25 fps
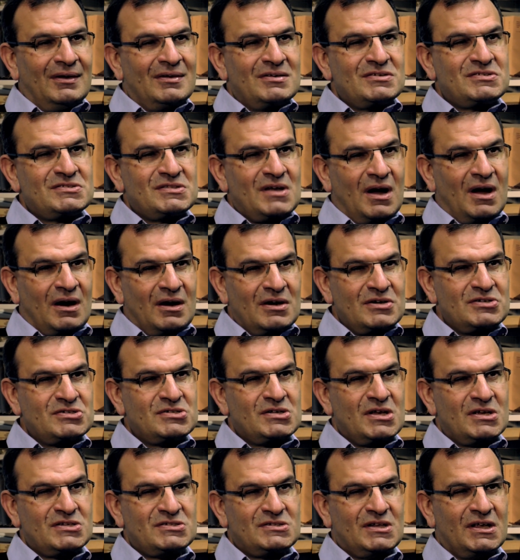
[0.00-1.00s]
stars,
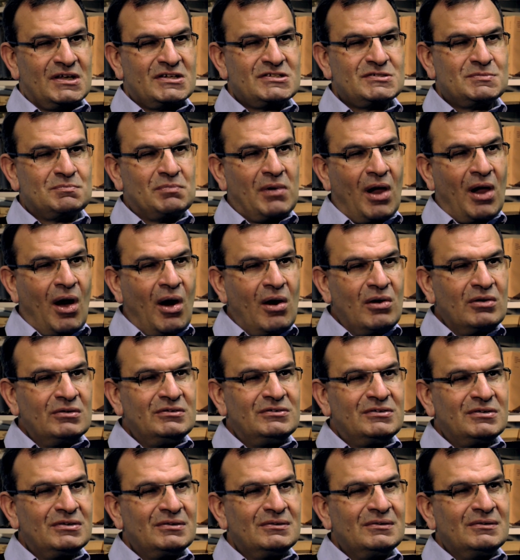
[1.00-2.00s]
as they
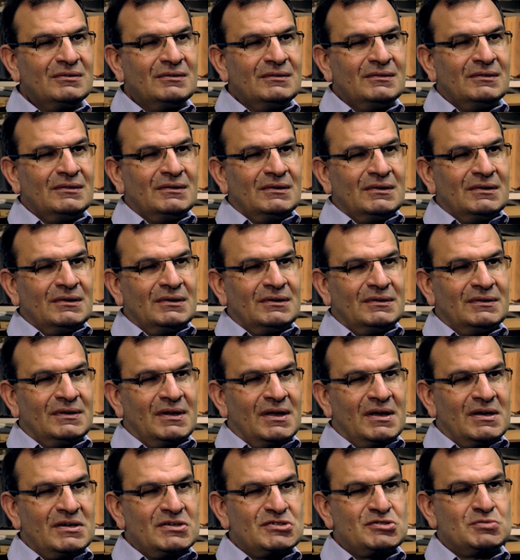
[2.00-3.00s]
explode,
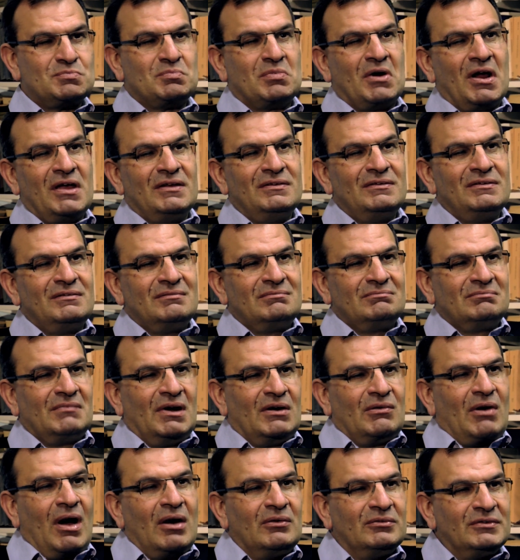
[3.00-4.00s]
they spread
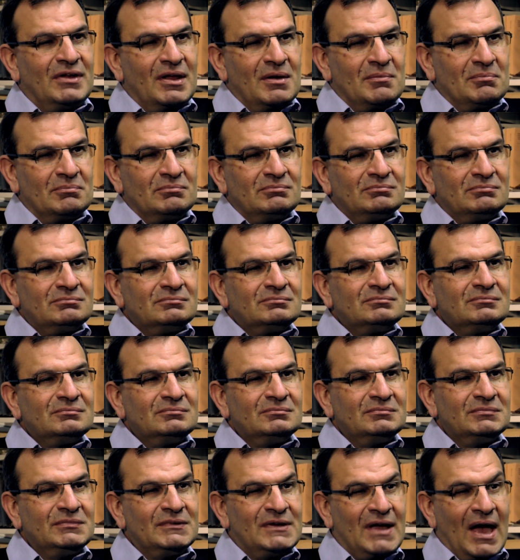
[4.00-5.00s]
around them
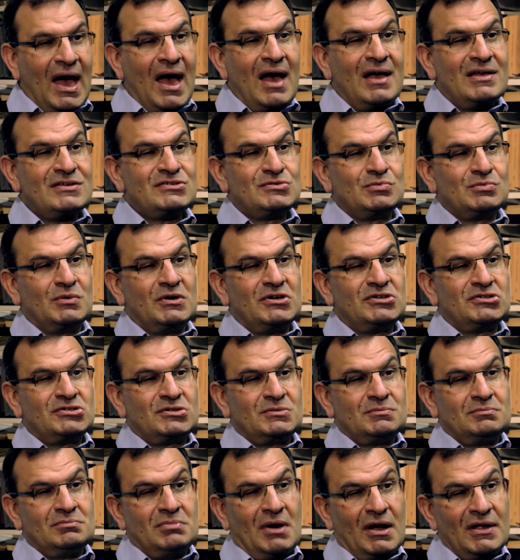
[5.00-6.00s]
gas, which
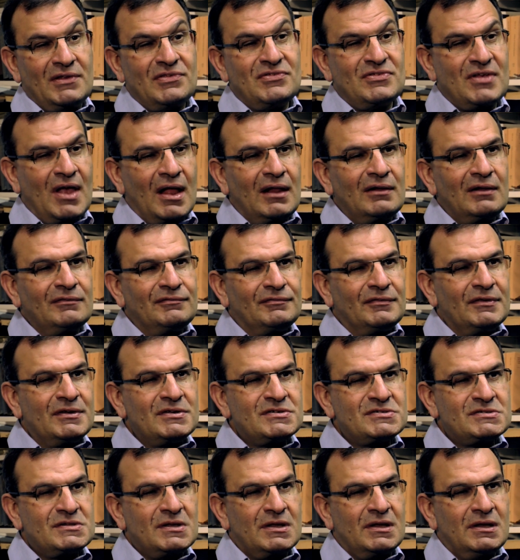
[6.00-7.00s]
by itself
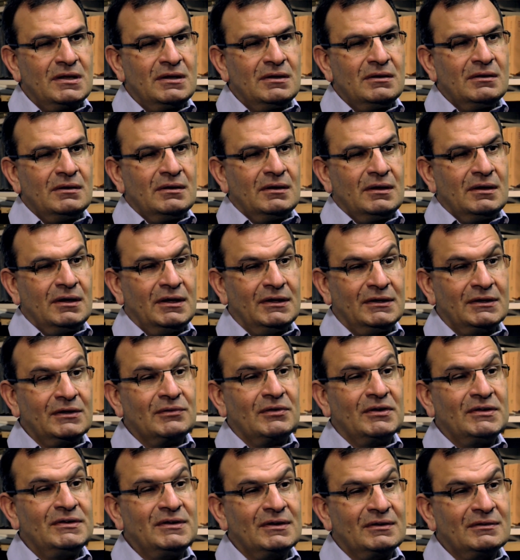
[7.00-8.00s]
is the
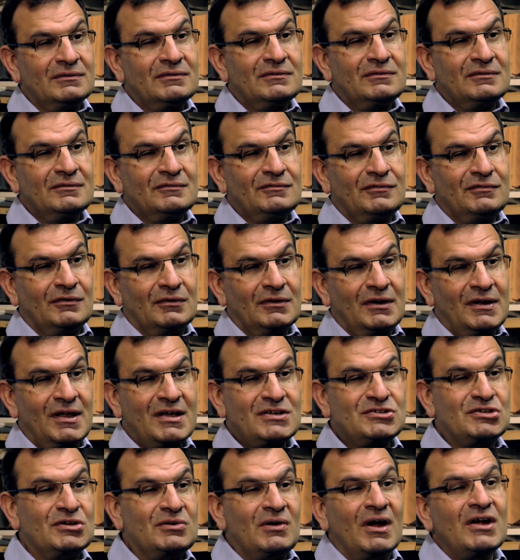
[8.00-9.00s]
ingredient for the
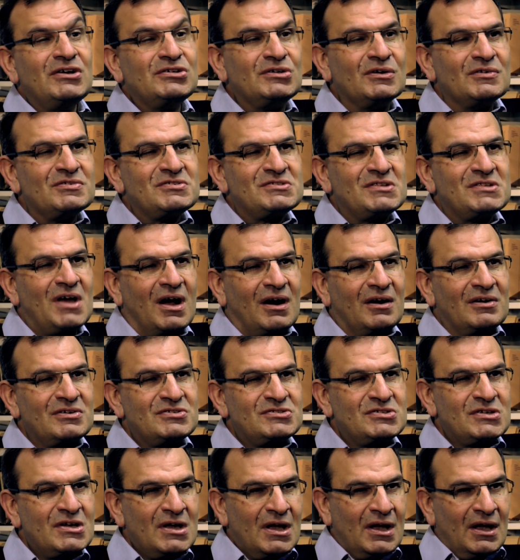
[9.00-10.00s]
next generation of
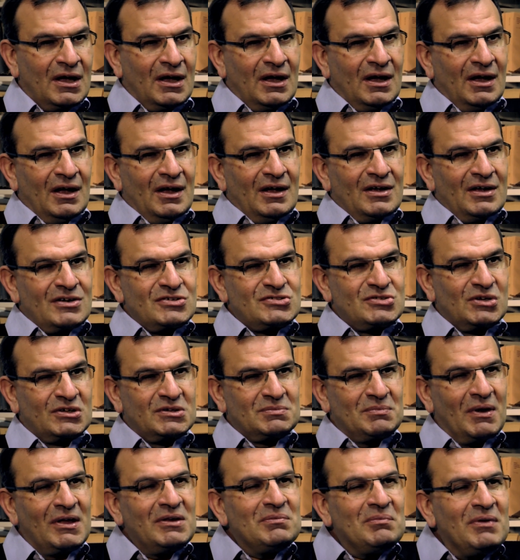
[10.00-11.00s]
stars. So
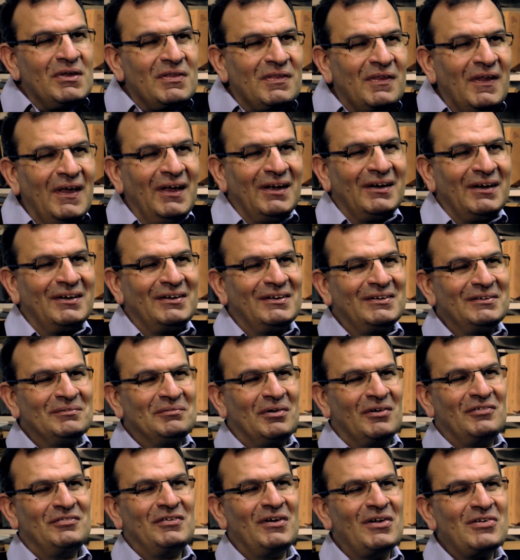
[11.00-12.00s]
it made me think
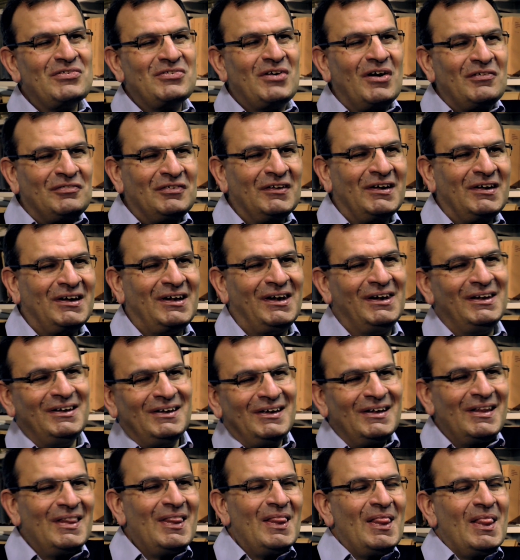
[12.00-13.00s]
more philosophically
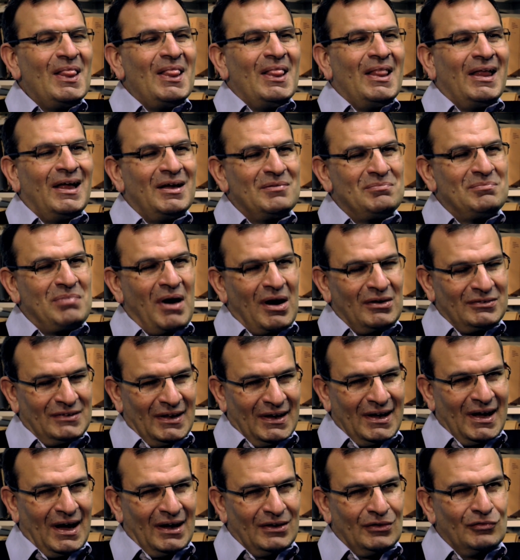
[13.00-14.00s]
about
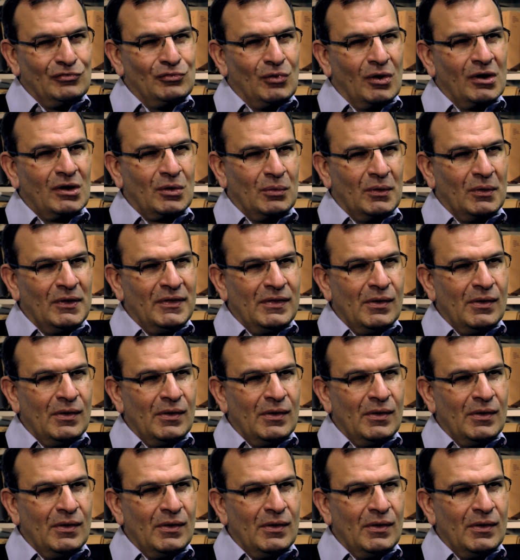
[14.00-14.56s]
the kind of work we